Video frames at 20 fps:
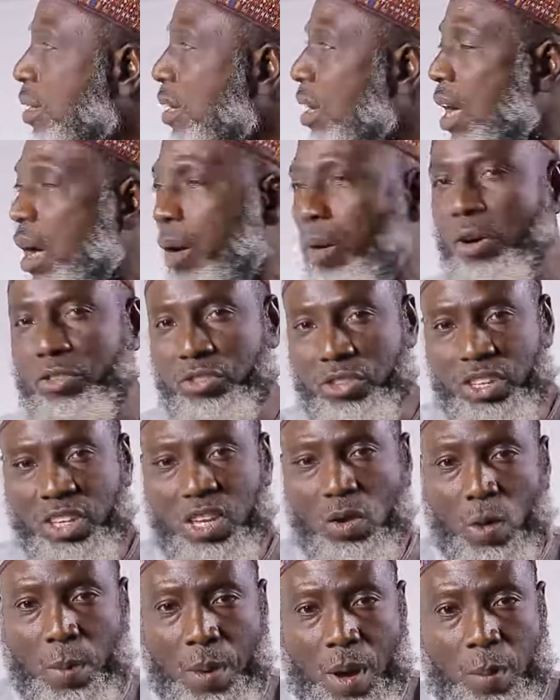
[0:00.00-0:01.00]
I was thinking
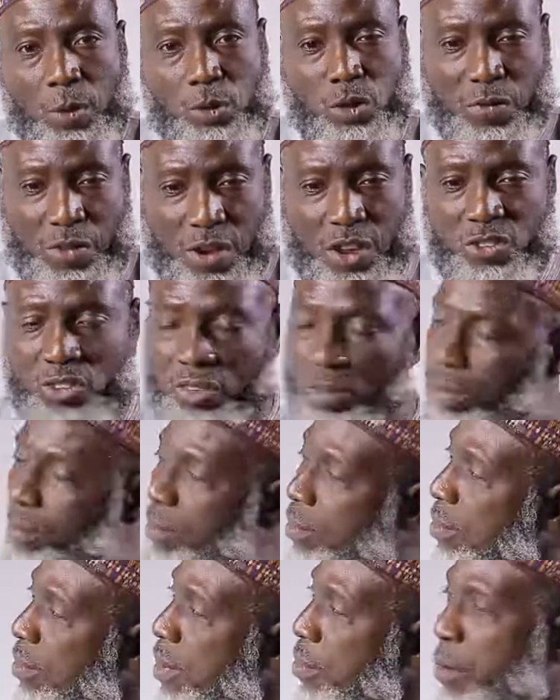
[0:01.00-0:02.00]
we'll be able to finish,
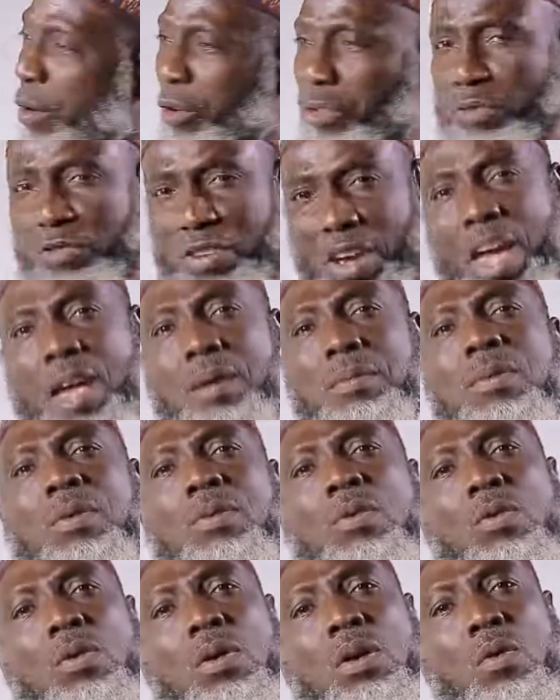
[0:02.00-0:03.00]
but because of time,
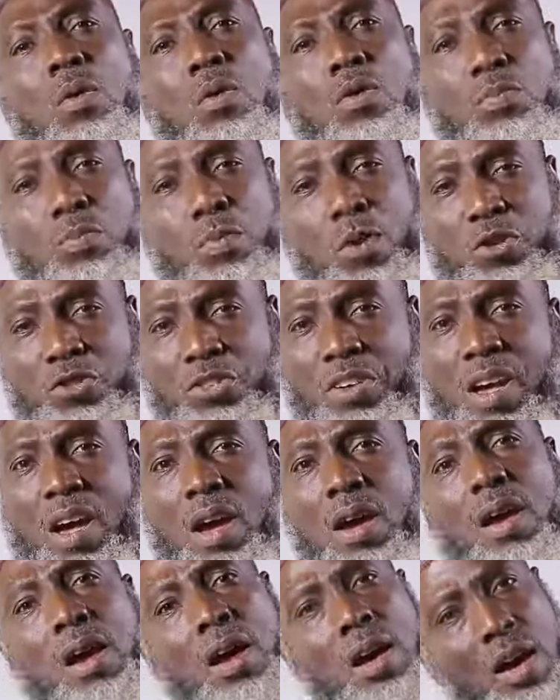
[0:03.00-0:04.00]
we will pause here
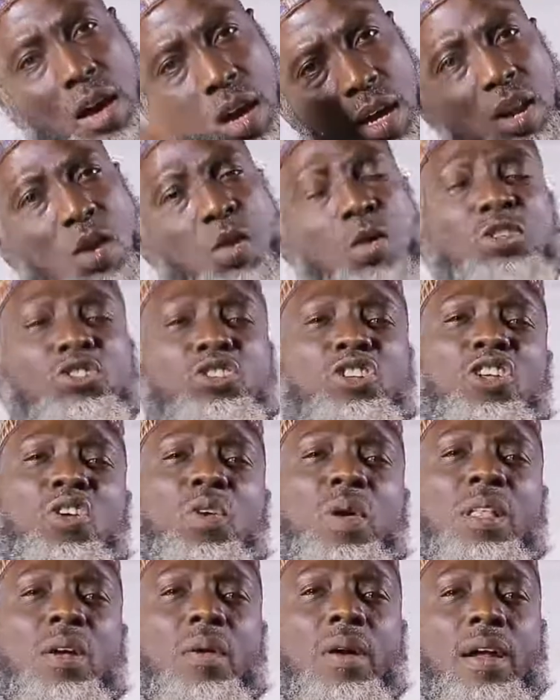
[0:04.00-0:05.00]
and then continue
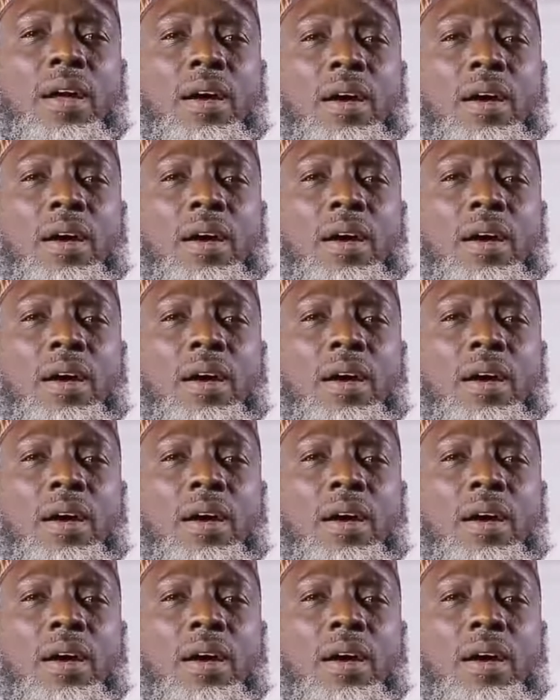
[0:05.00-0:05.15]
in our